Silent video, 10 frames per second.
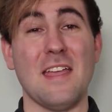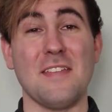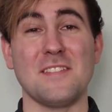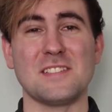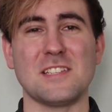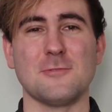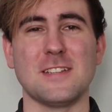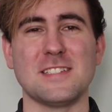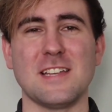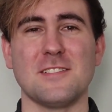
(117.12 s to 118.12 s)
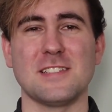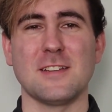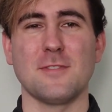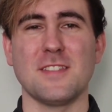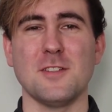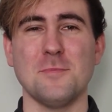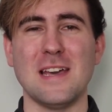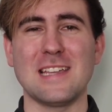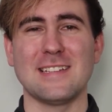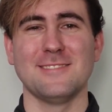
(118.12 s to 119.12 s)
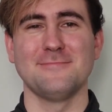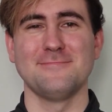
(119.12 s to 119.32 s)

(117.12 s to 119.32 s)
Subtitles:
And this is what it sounds like with the new mic.